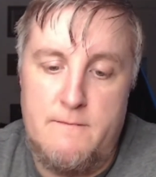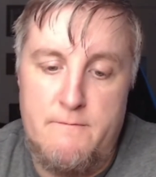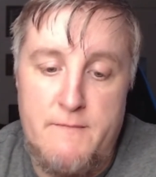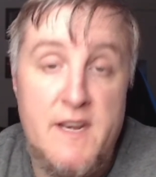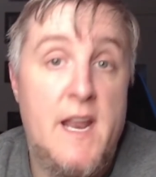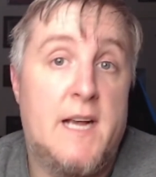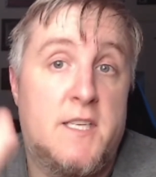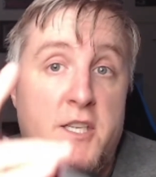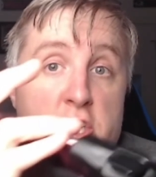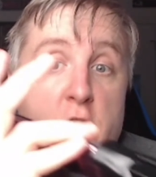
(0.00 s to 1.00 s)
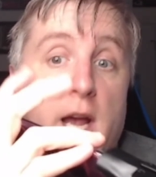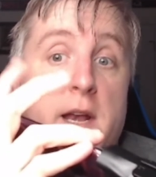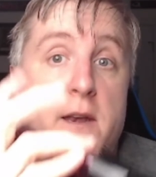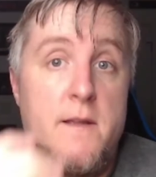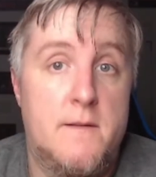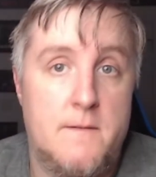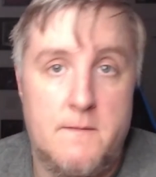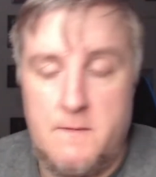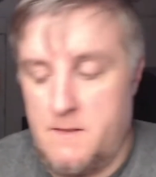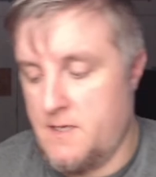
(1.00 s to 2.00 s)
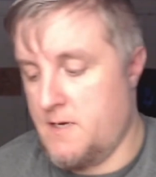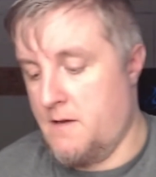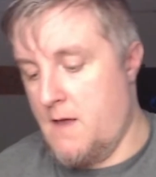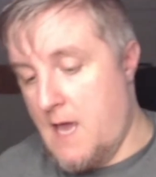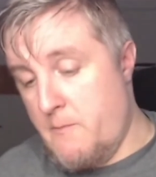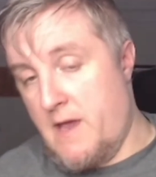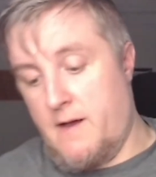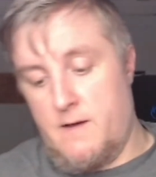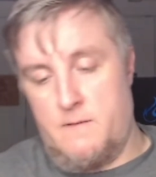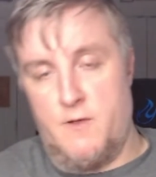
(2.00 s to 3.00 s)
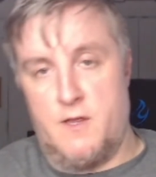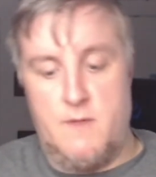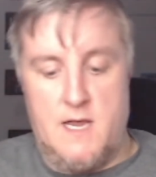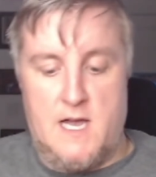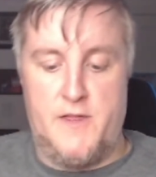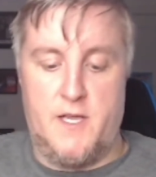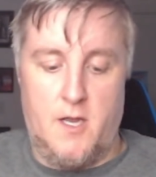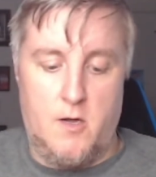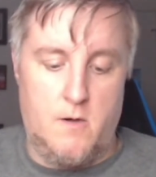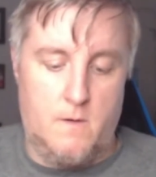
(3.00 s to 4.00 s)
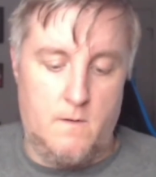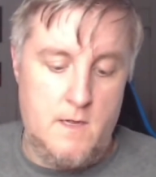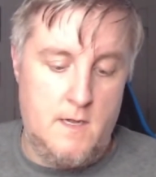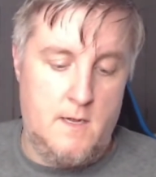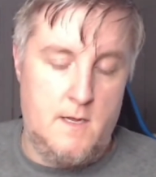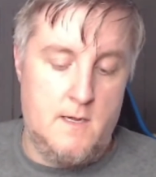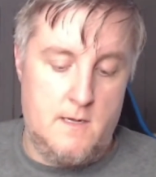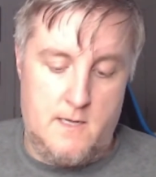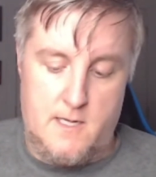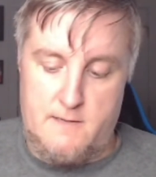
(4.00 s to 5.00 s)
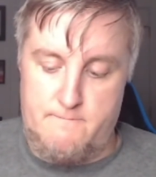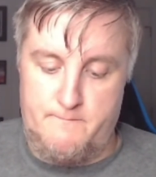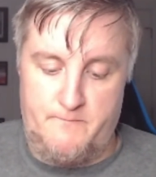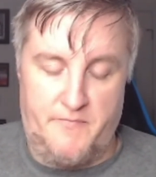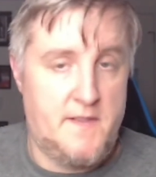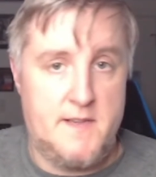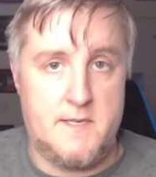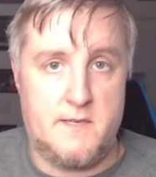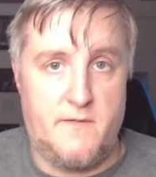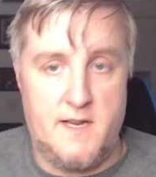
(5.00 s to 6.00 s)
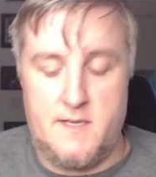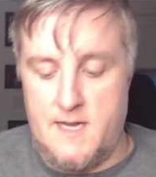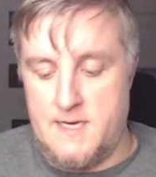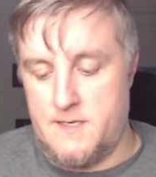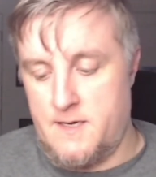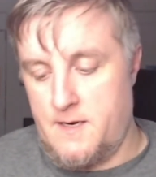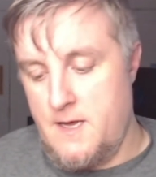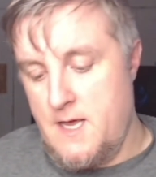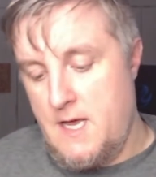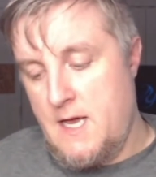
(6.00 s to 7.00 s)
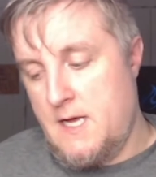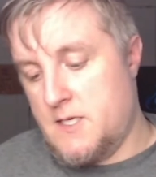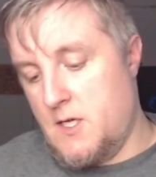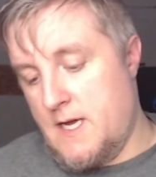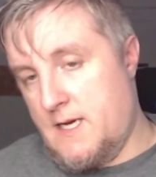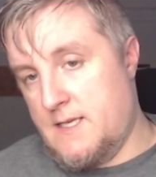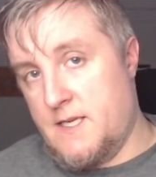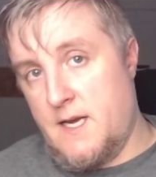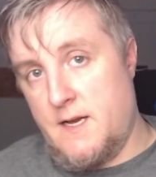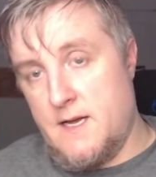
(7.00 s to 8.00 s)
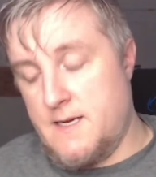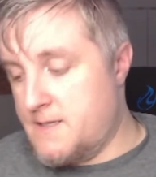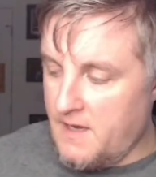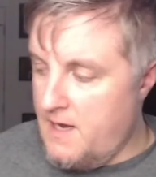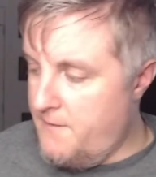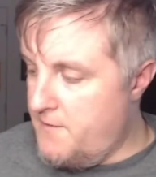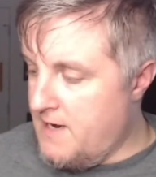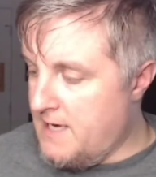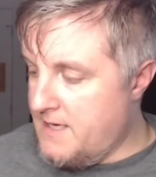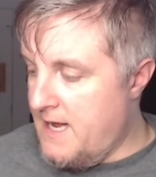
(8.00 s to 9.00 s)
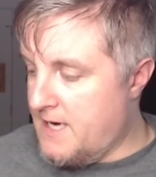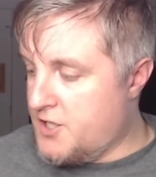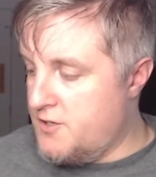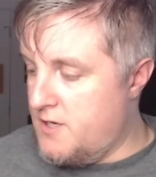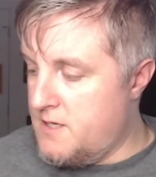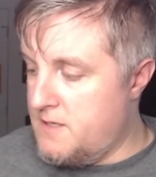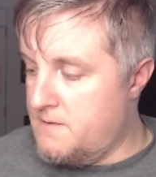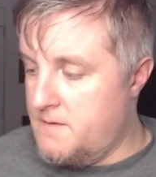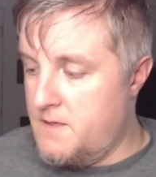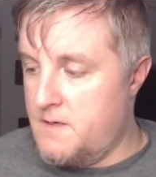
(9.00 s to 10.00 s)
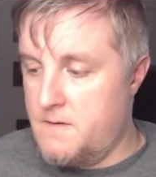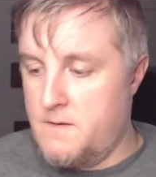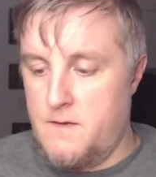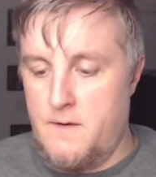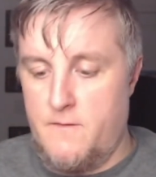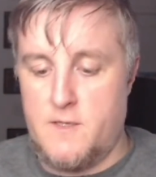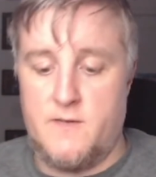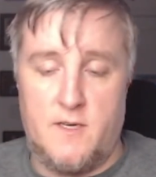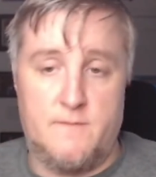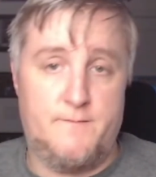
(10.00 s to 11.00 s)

next gen gaming with me on the go. This is fantastic. So like I said, guys, if you've got the extra, first of all,